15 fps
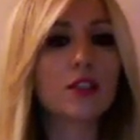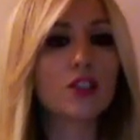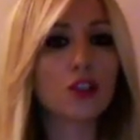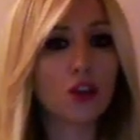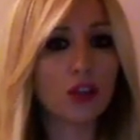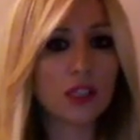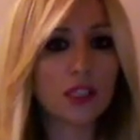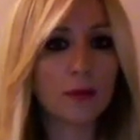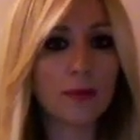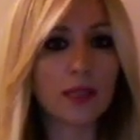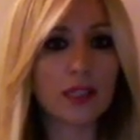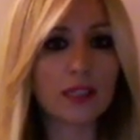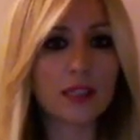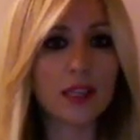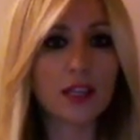Soil
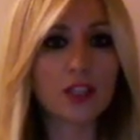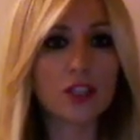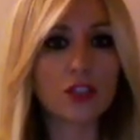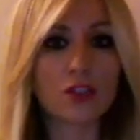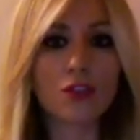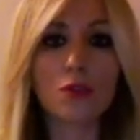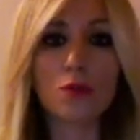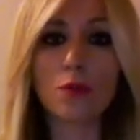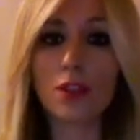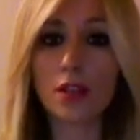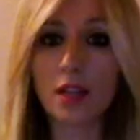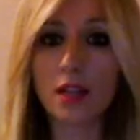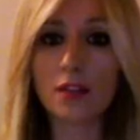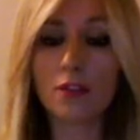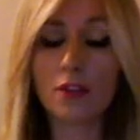stabilization
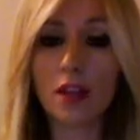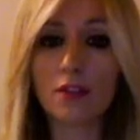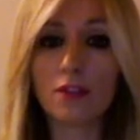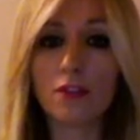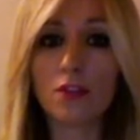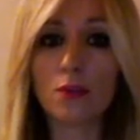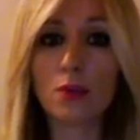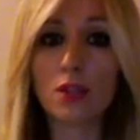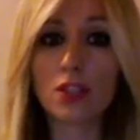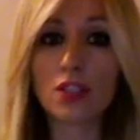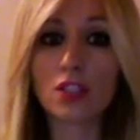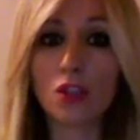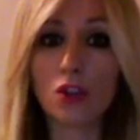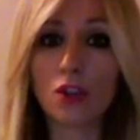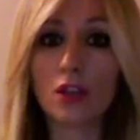with
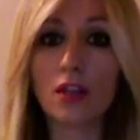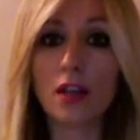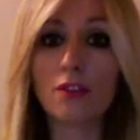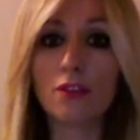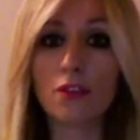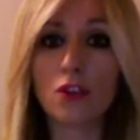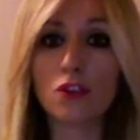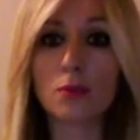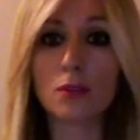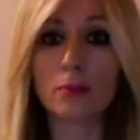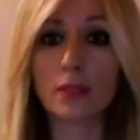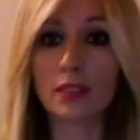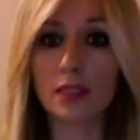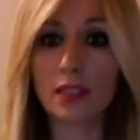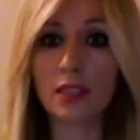soil reinforcement
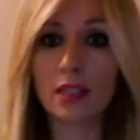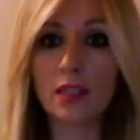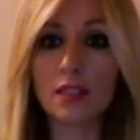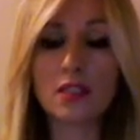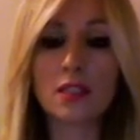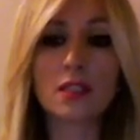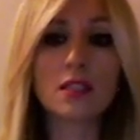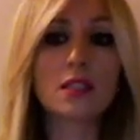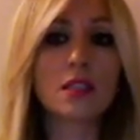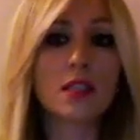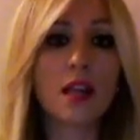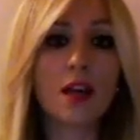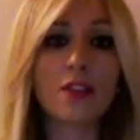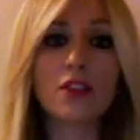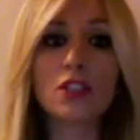materials is
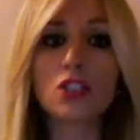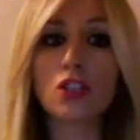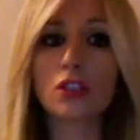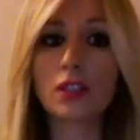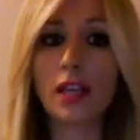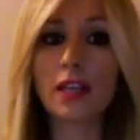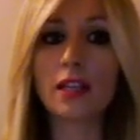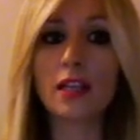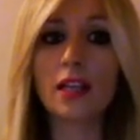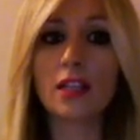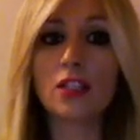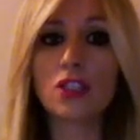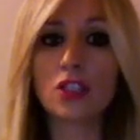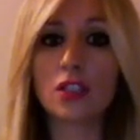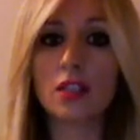another geotechnical
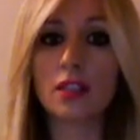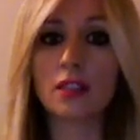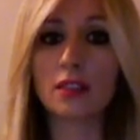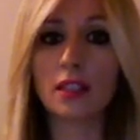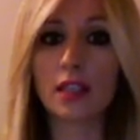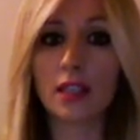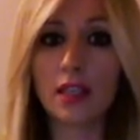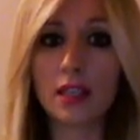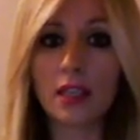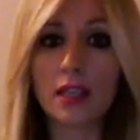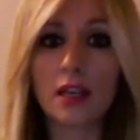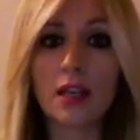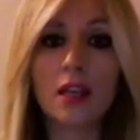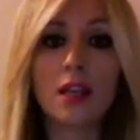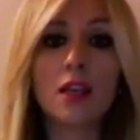engineering technique
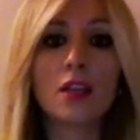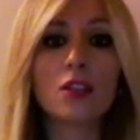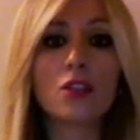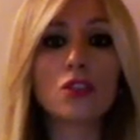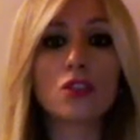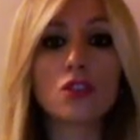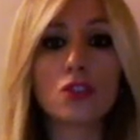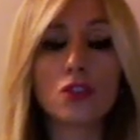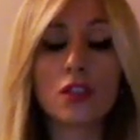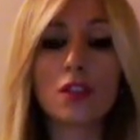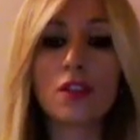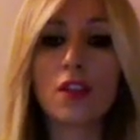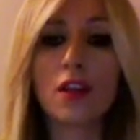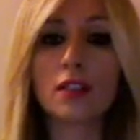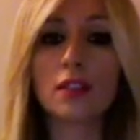used
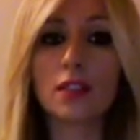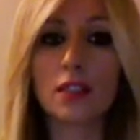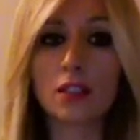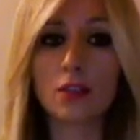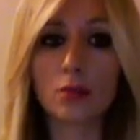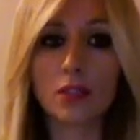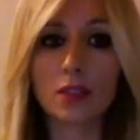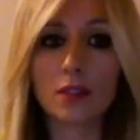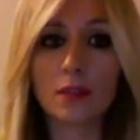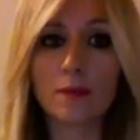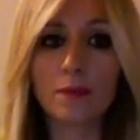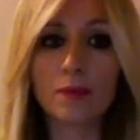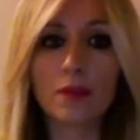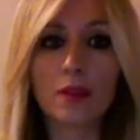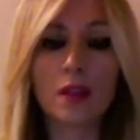during the antiquity.
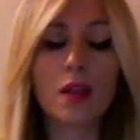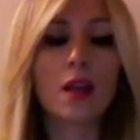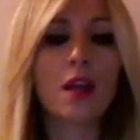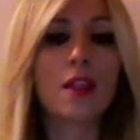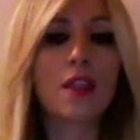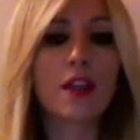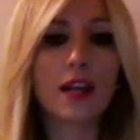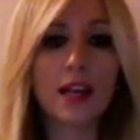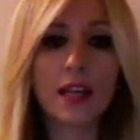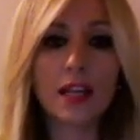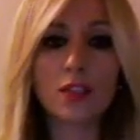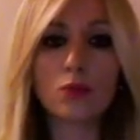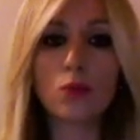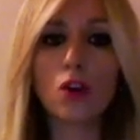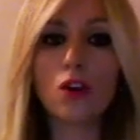The
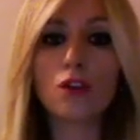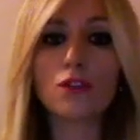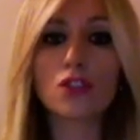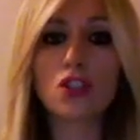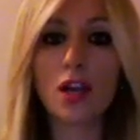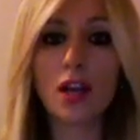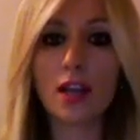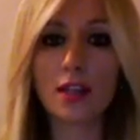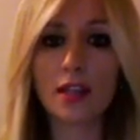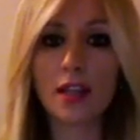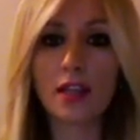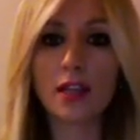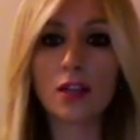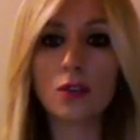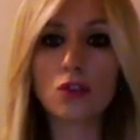Great Wall of
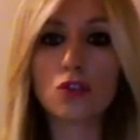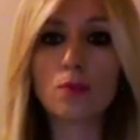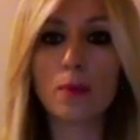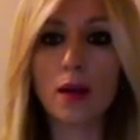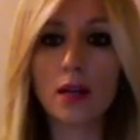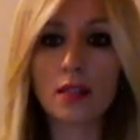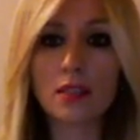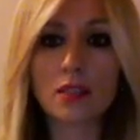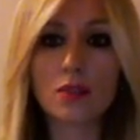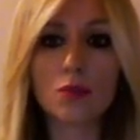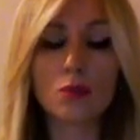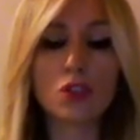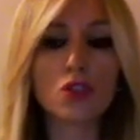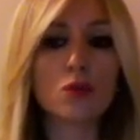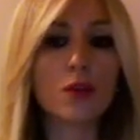China includes parts
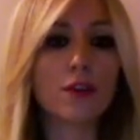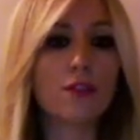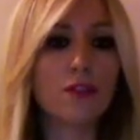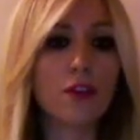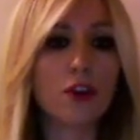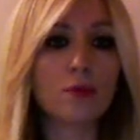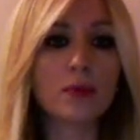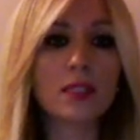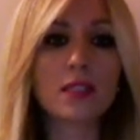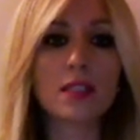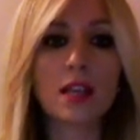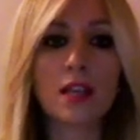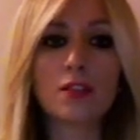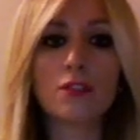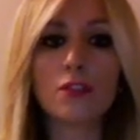which were formed
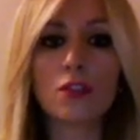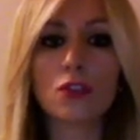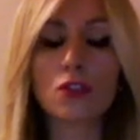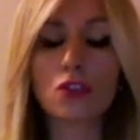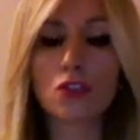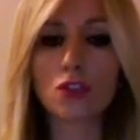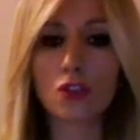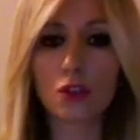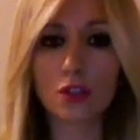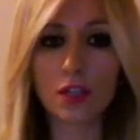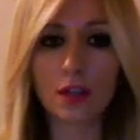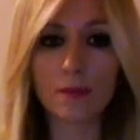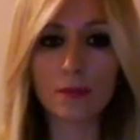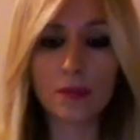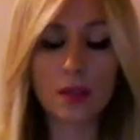as reinforced soil.